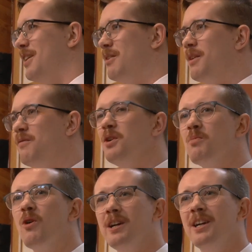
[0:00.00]
given a few
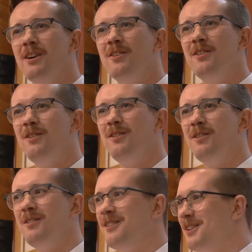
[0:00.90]
more years,
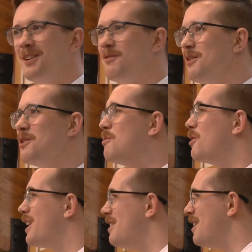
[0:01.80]
this view will
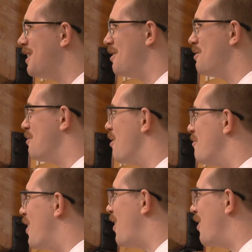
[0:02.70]
continue to
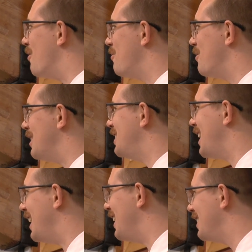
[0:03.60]
evolve and
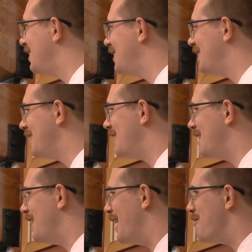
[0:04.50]
change.
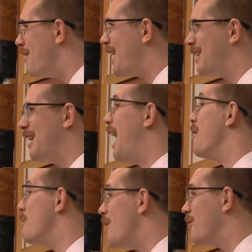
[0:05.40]
In fact,
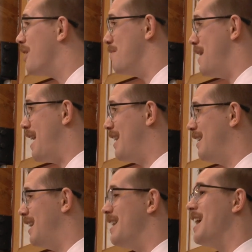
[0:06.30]
I welcome that,
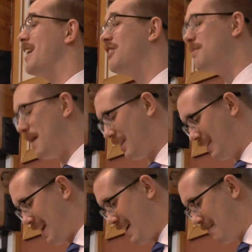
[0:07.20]
and I
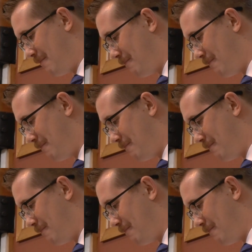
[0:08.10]
expect that.